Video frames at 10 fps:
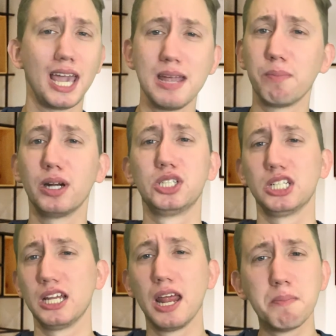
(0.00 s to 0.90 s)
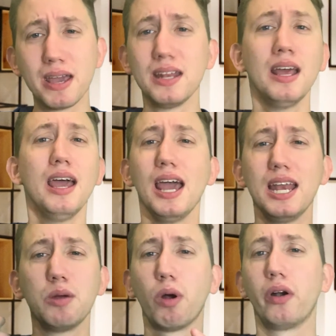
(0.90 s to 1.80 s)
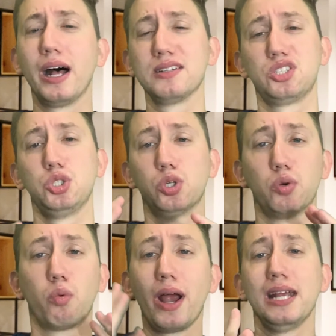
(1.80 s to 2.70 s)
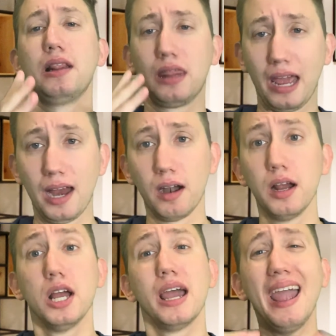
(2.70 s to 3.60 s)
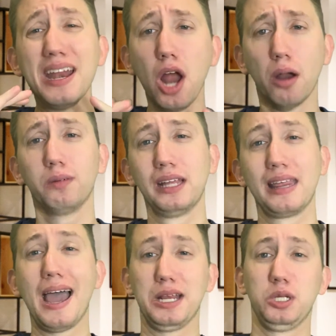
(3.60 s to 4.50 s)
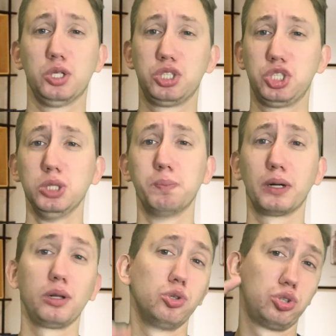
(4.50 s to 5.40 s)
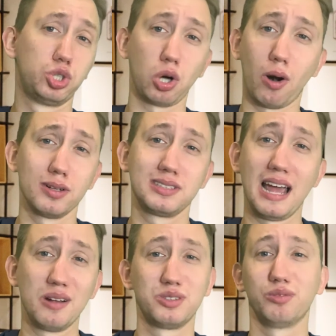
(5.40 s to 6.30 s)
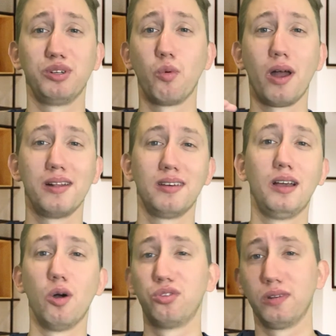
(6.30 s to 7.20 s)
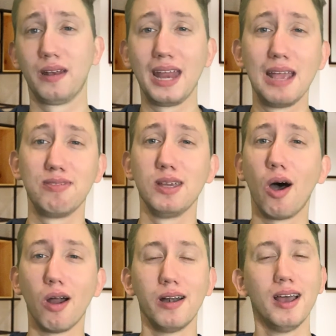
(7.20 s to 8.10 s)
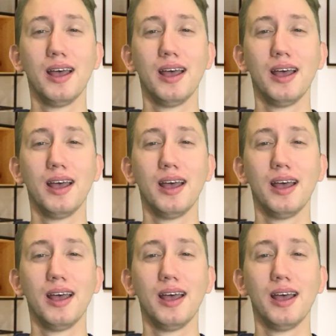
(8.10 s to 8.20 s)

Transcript: Cambridge and Inman, anywhere else, you're right there. And not only that, you're super close to Charlestown. So if you wanted to go to the Navy Yard,